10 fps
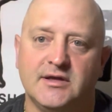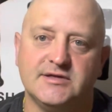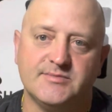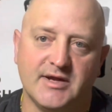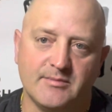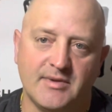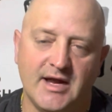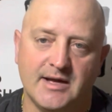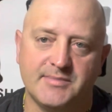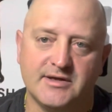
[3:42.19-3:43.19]
to make them
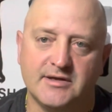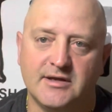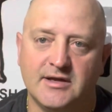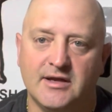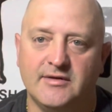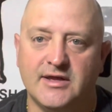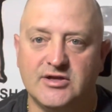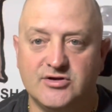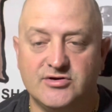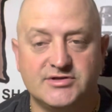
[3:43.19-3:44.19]
happy, they
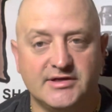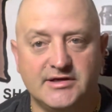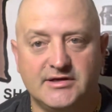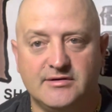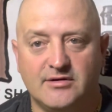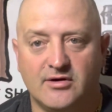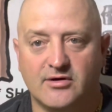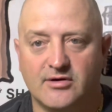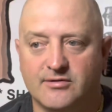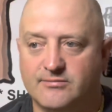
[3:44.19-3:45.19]
usually
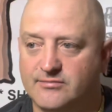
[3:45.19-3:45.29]
are